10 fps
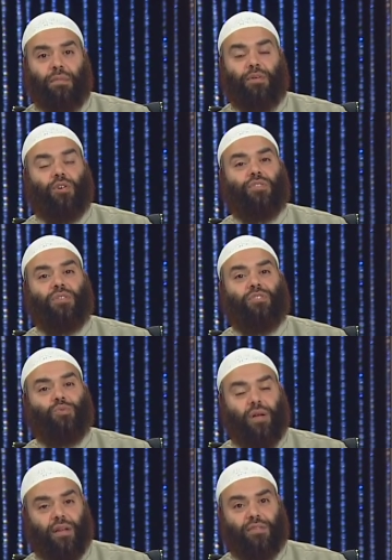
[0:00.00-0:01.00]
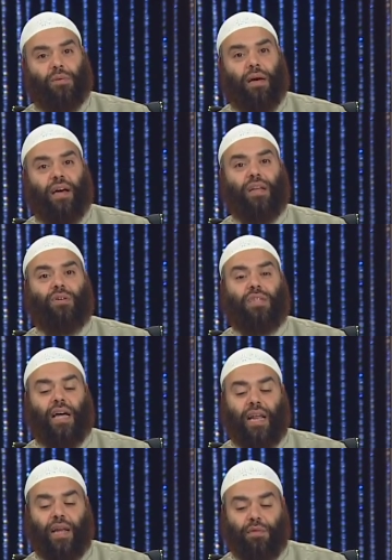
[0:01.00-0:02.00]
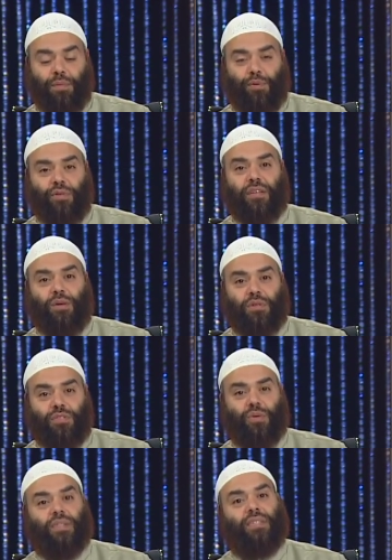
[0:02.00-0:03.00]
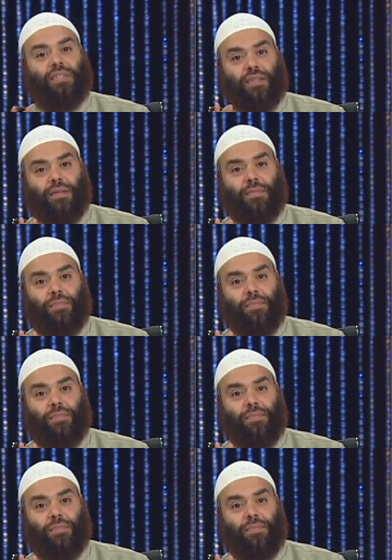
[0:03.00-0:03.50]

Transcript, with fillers: because unto Allah subhanahu wa ta'ala we put our trust.